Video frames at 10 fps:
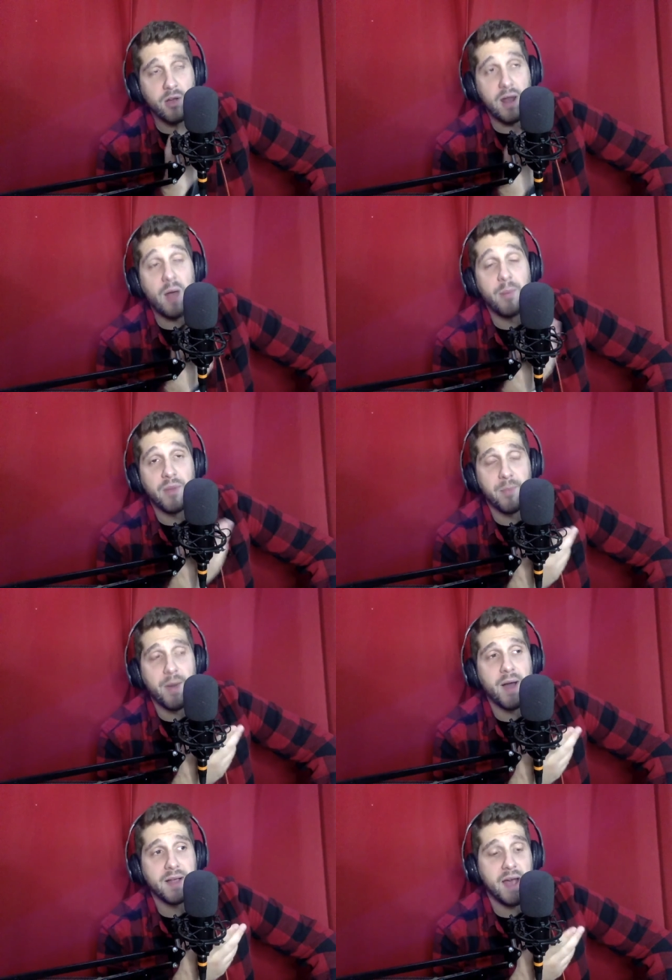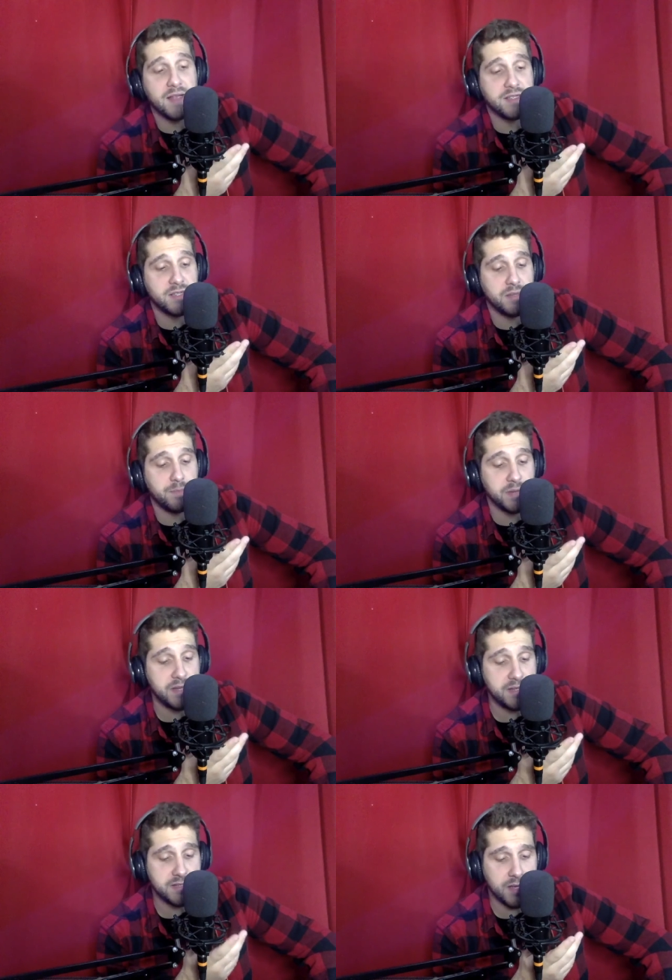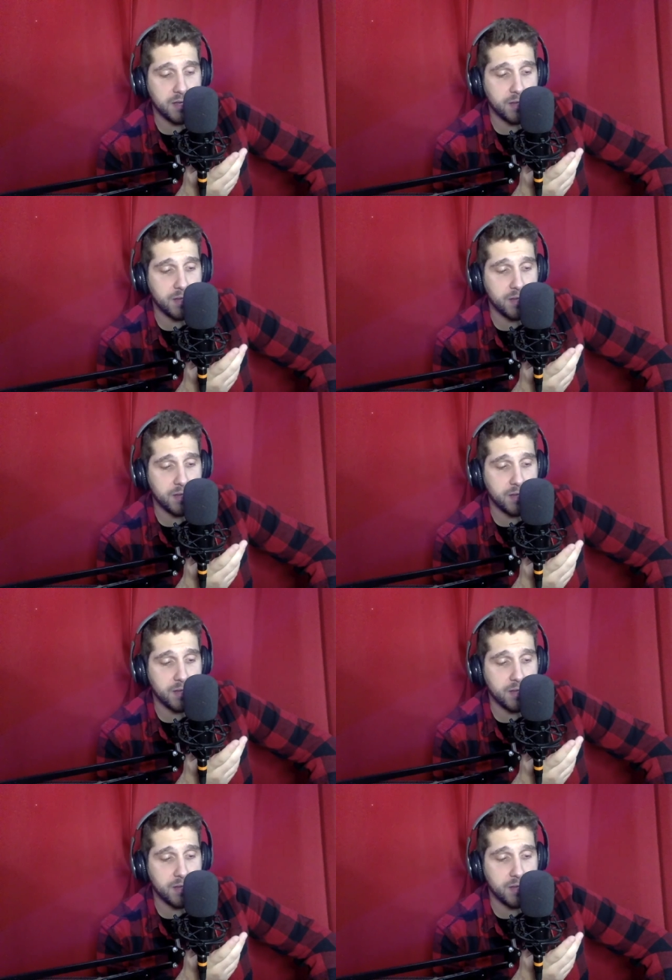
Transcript: help out the podcast, please